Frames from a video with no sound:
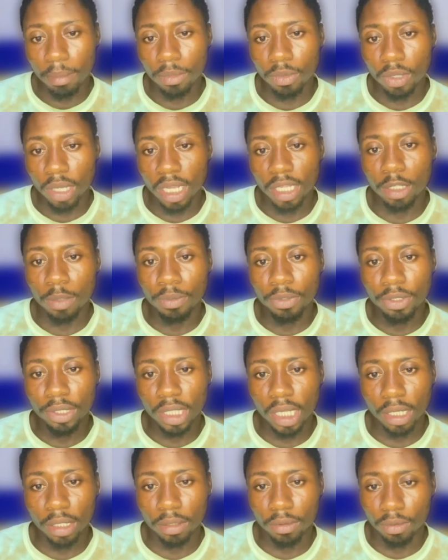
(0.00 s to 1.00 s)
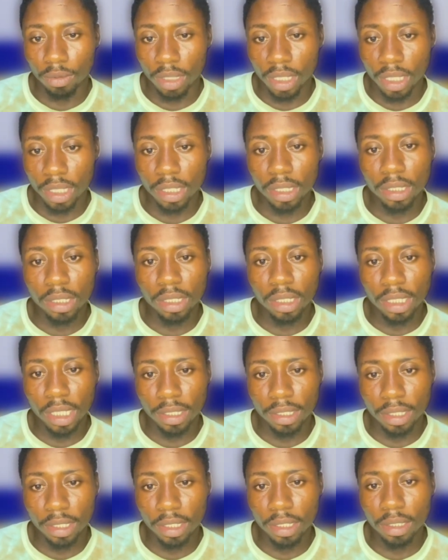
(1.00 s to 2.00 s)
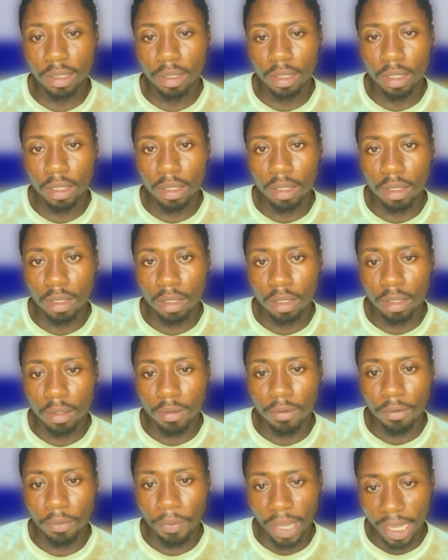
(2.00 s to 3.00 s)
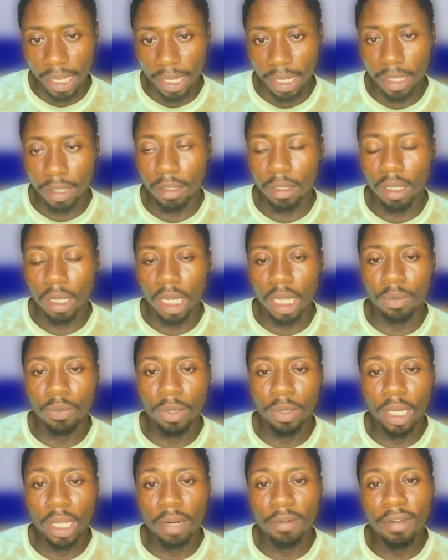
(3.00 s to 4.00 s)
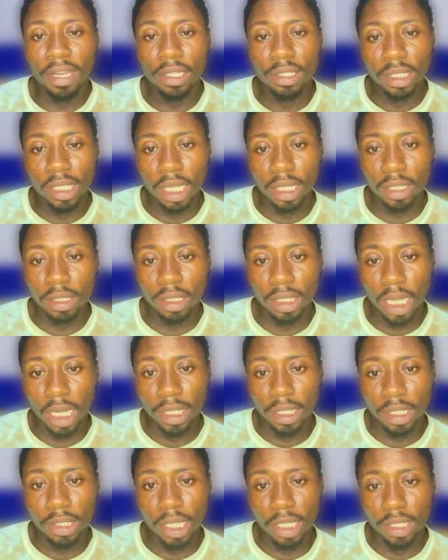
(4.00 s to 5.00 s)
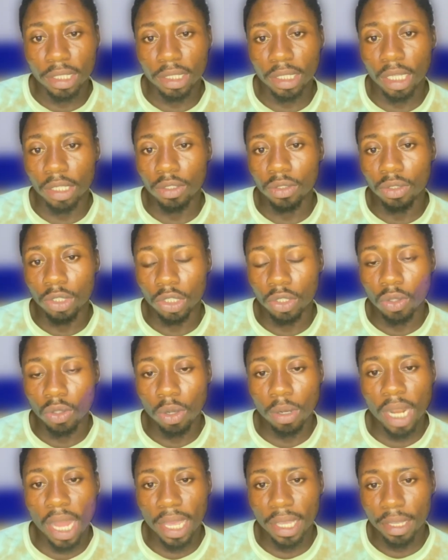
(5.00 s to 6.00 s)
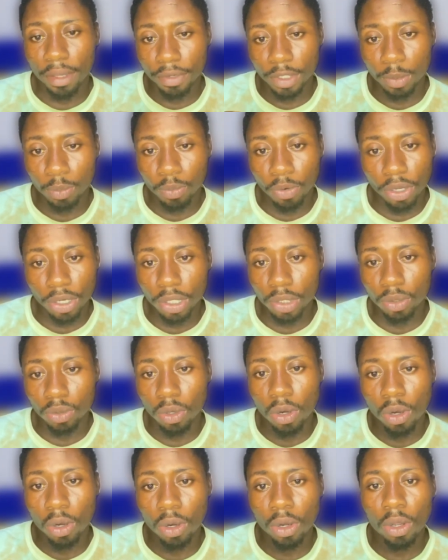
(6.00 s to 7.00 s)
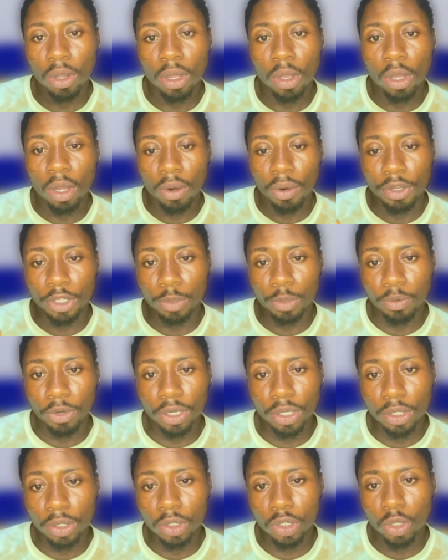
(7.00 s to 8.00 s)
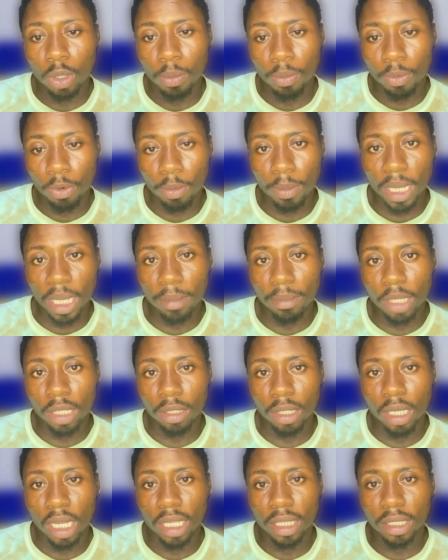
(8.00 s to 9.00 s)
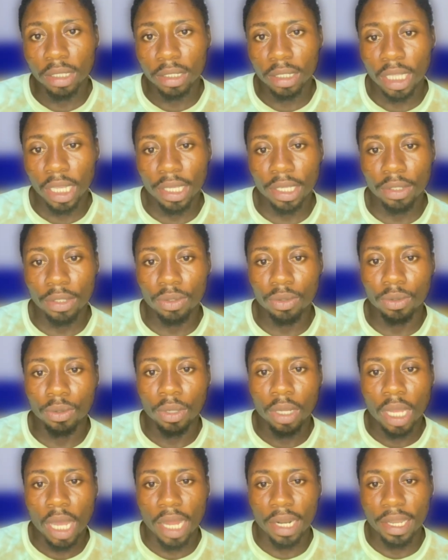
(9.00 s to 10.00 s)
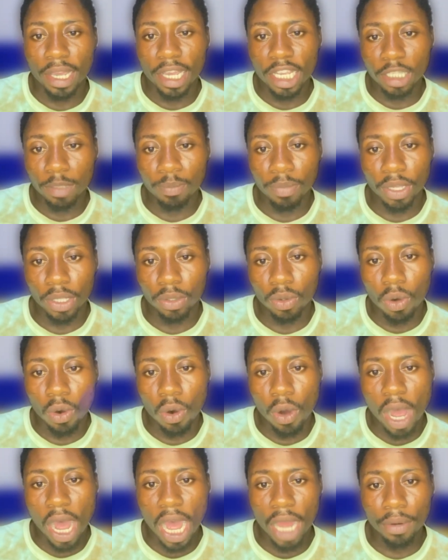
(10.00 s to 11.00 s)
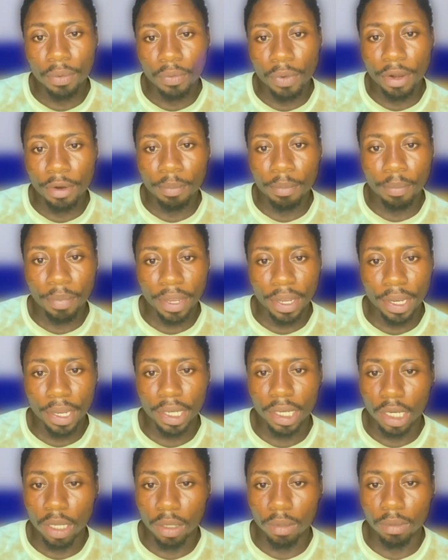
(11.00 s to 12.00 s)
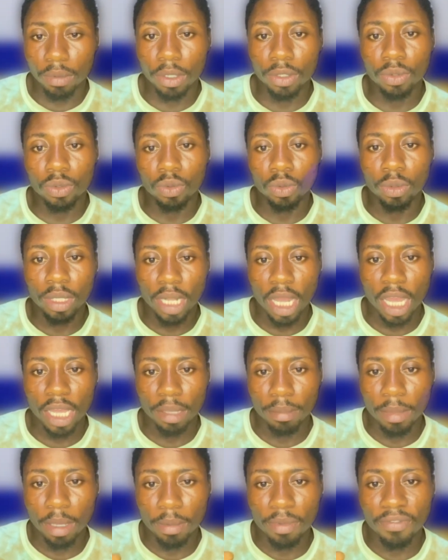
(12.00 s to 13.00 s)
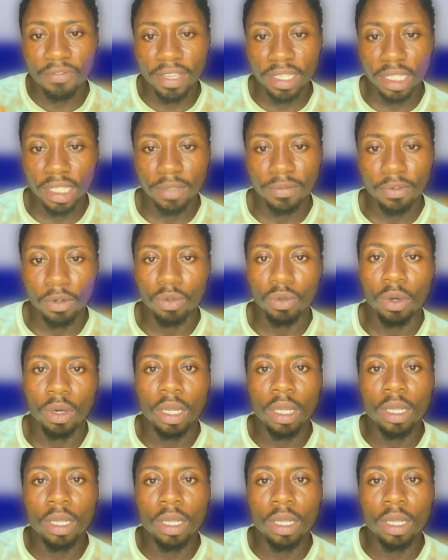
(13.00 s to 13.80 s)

You can simply check to these settings quickly, and whenever you check these settings and it's not like responding to or corresponding to your problem, then you can take it to an expert or hardware repair. They're going to like maybe fix it for you.